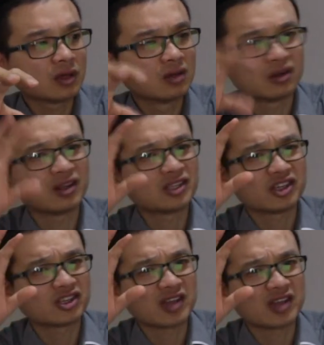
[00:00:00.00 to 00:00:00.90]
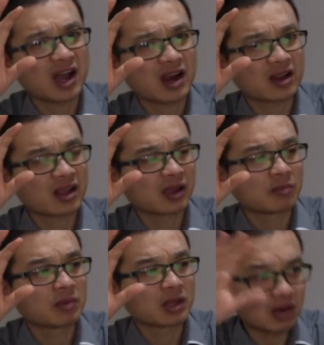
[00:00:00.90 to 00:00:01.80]
Not necessarily heart attack,
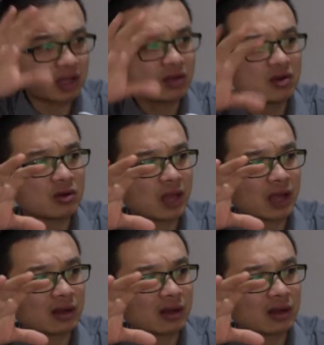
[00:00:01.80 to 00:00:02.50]
but you need to know that.